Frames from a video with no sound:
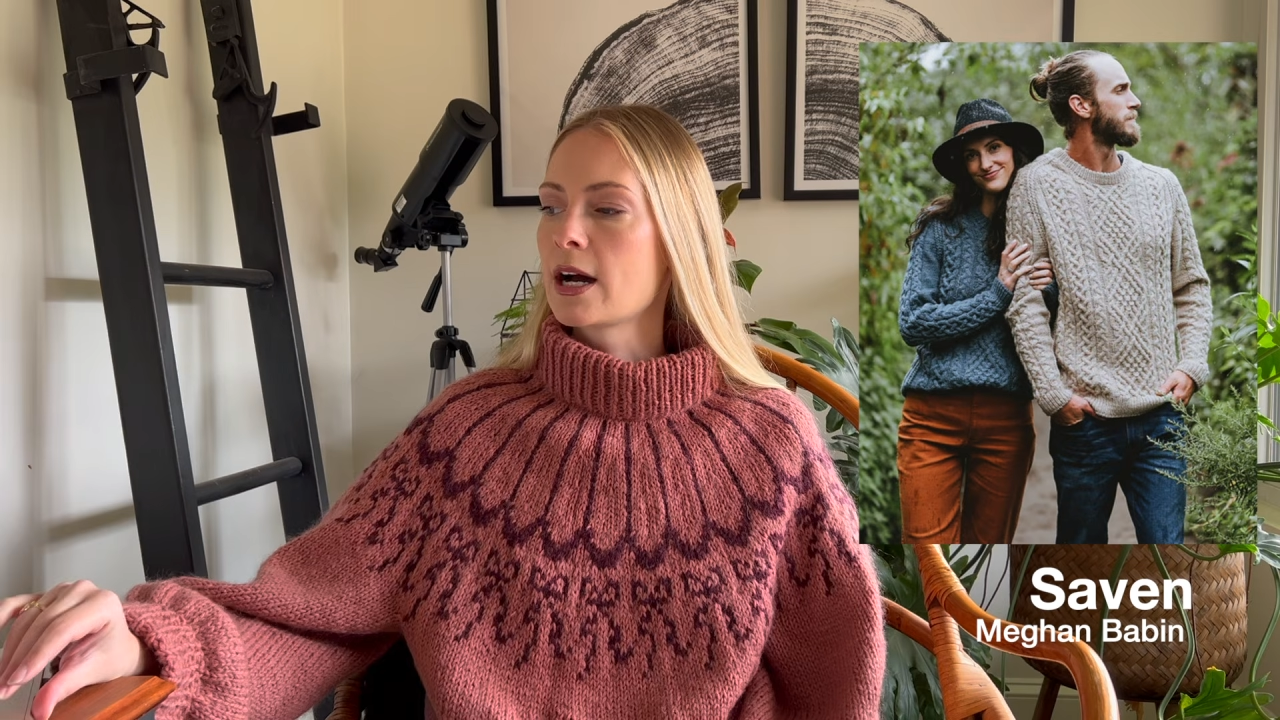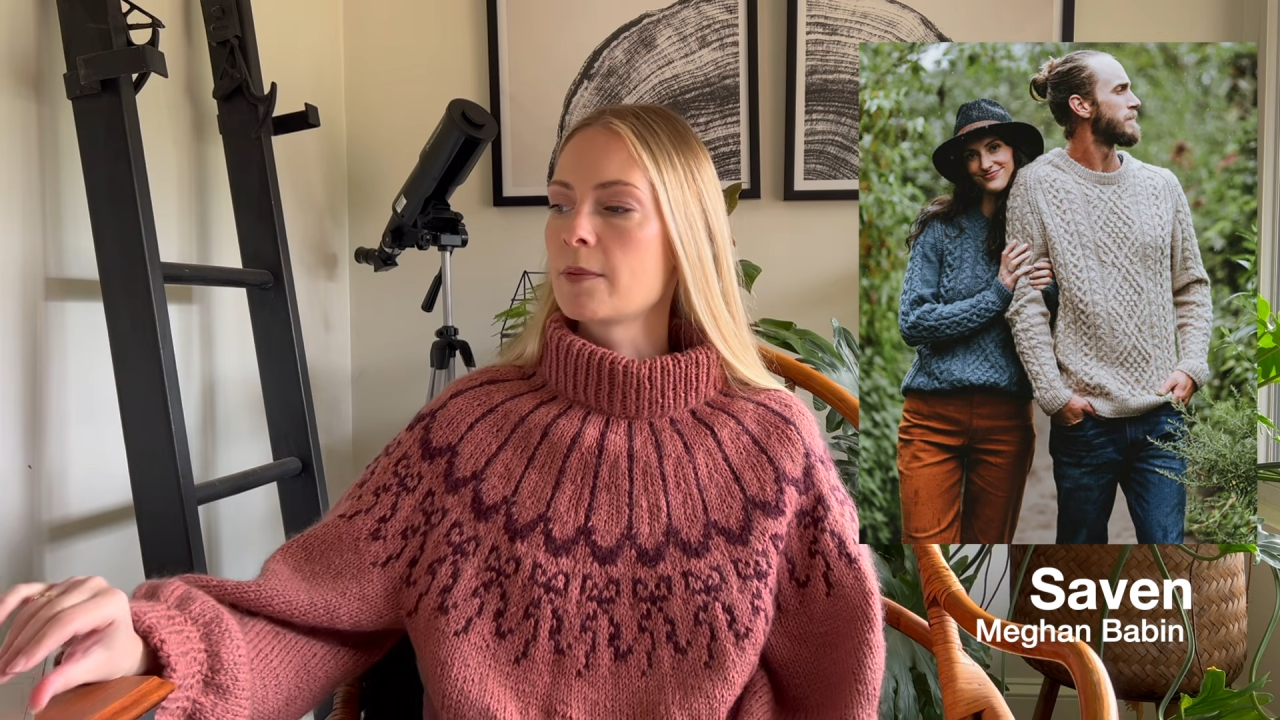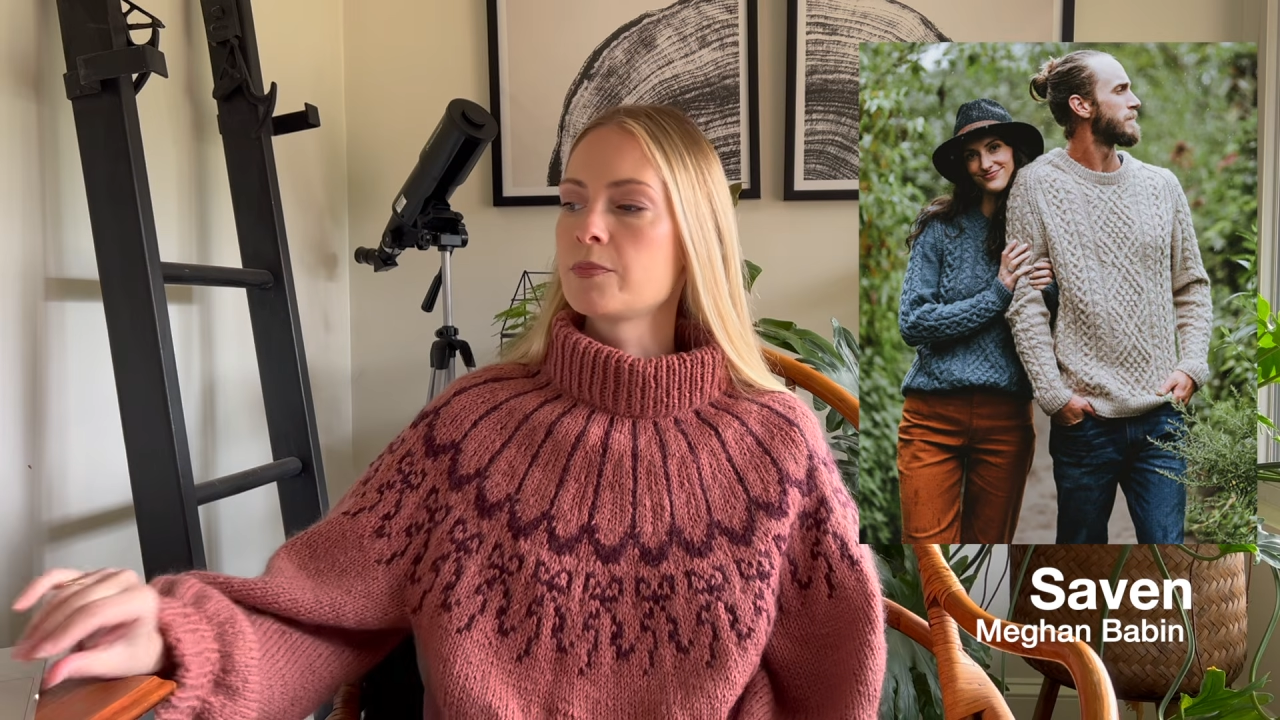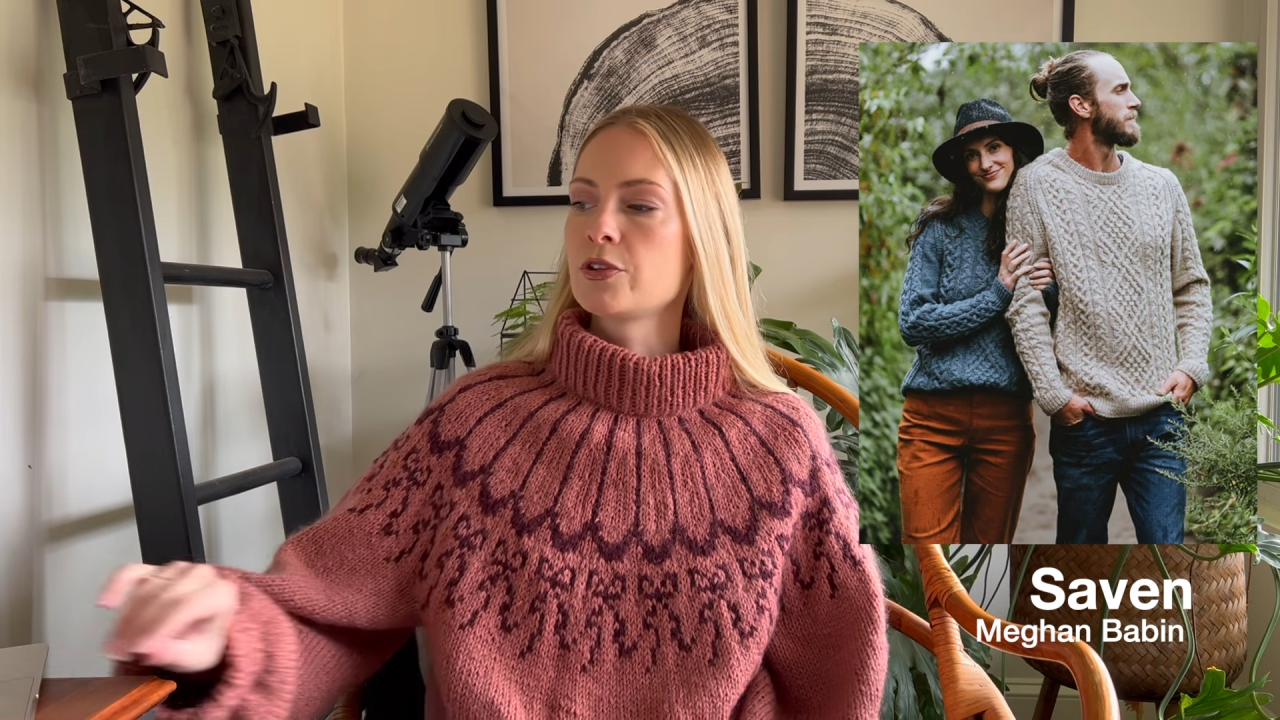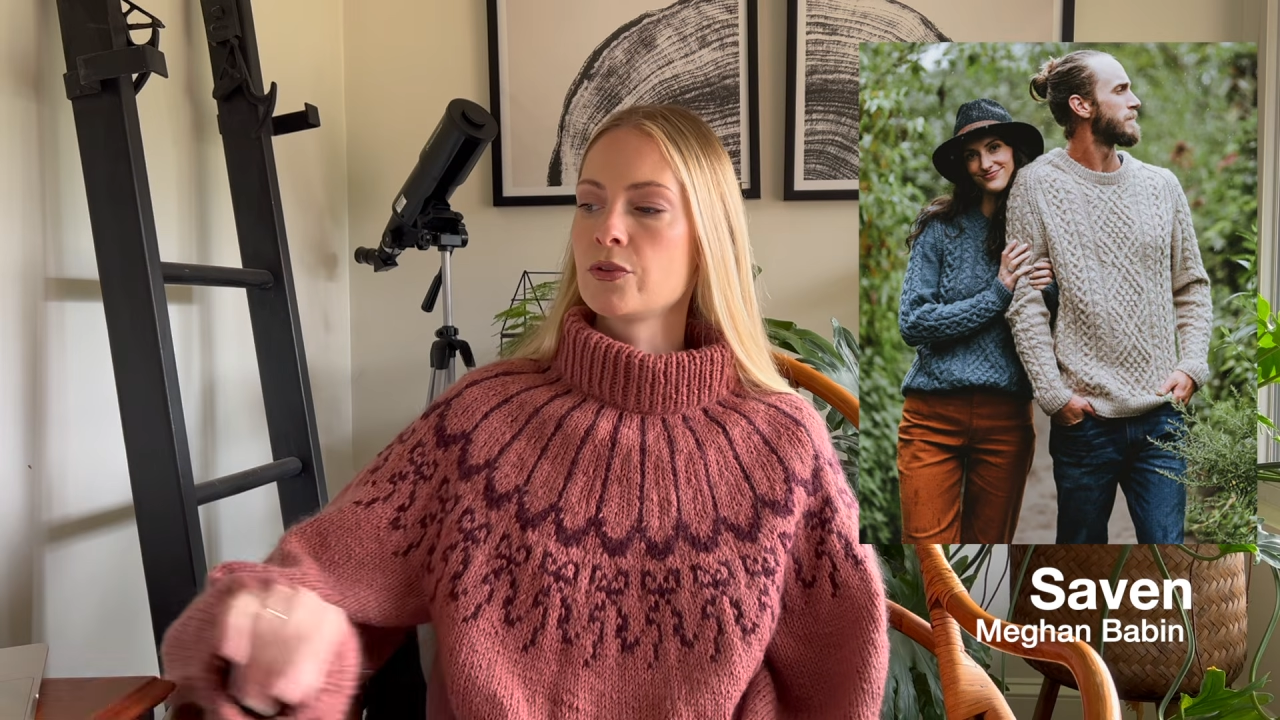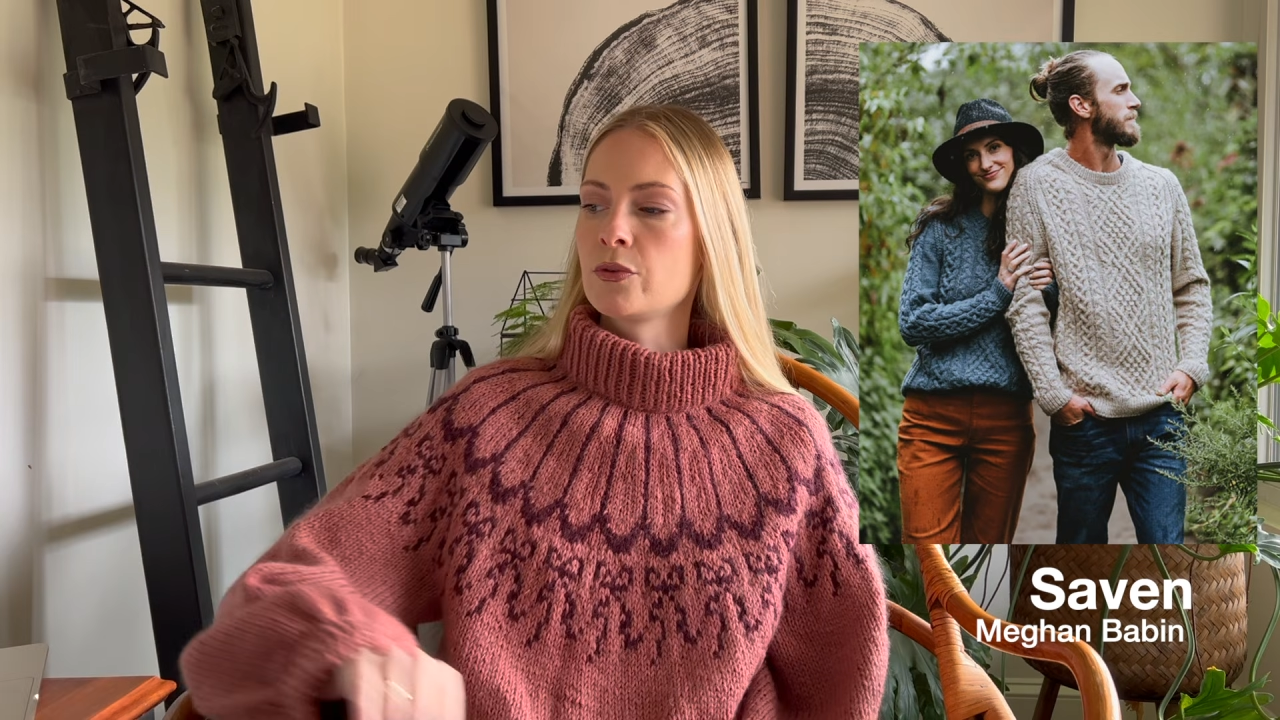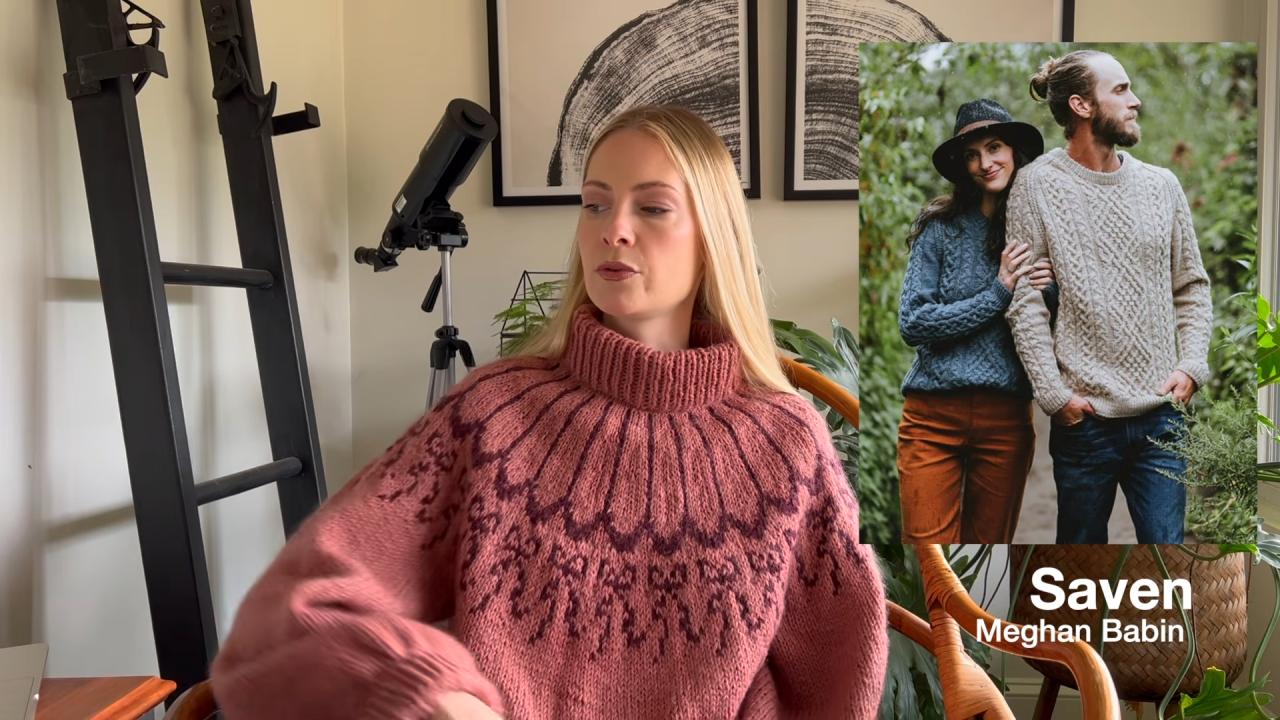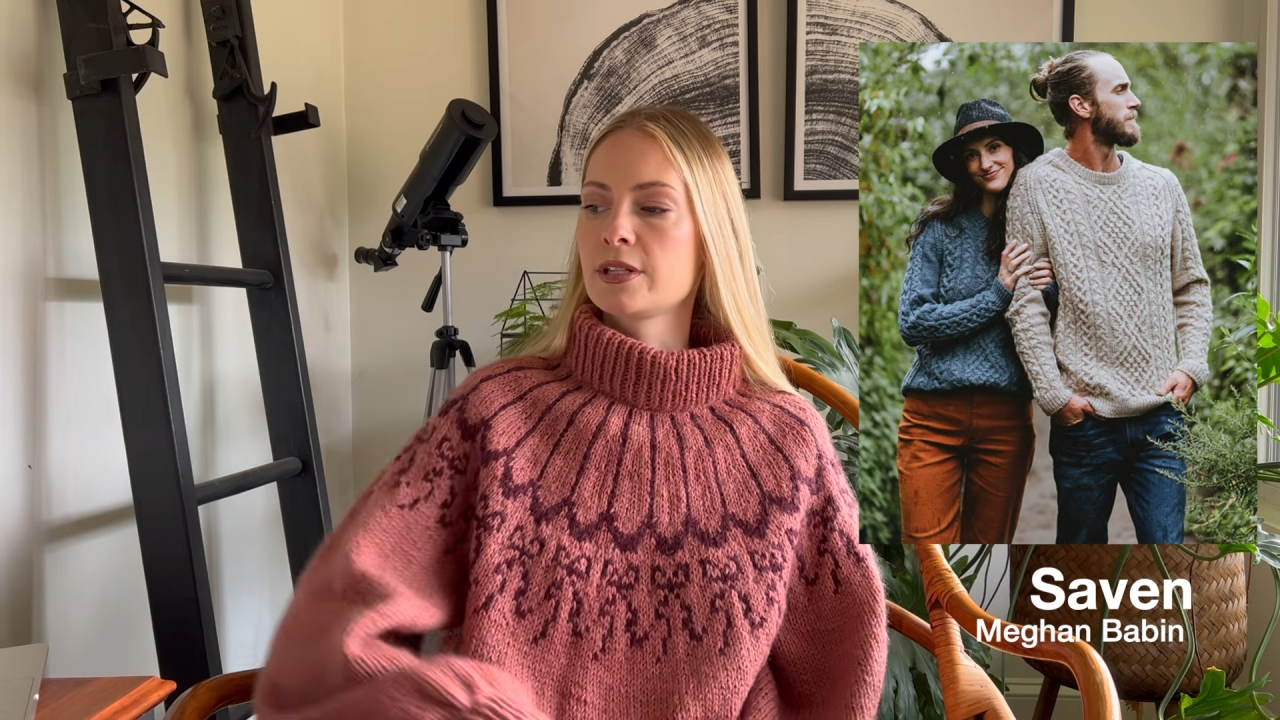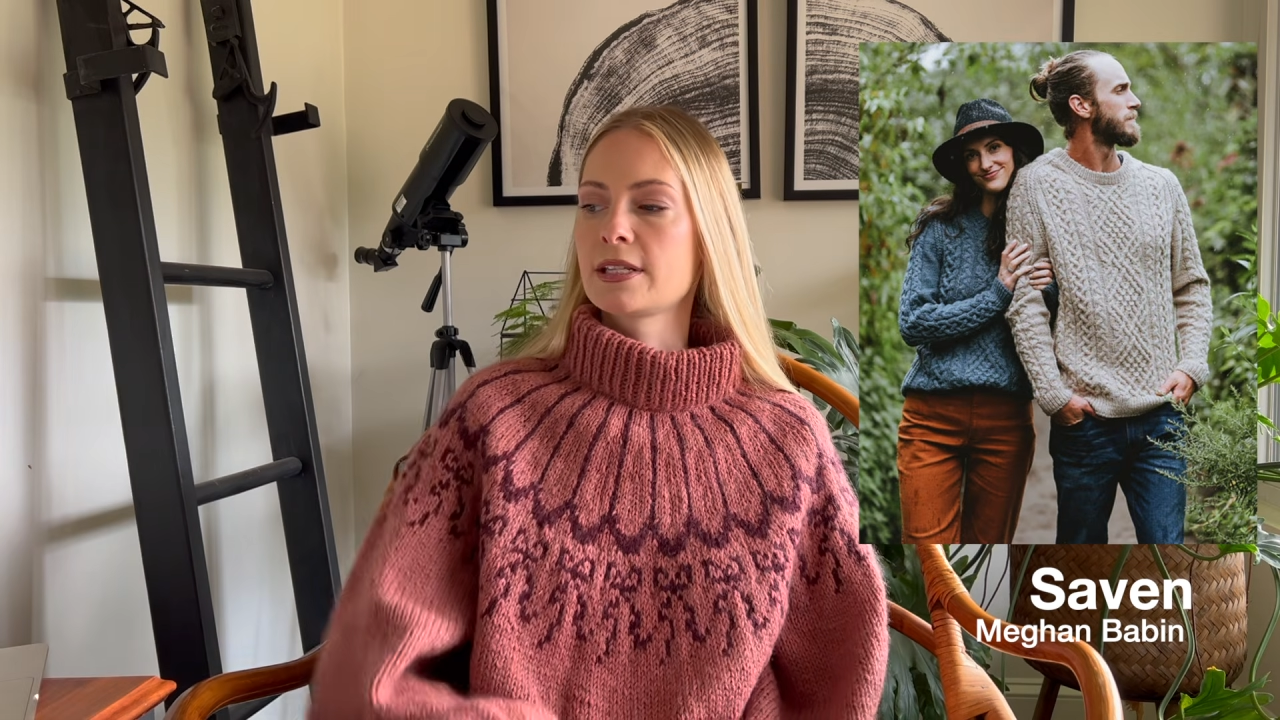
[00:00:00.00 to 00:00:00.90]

up to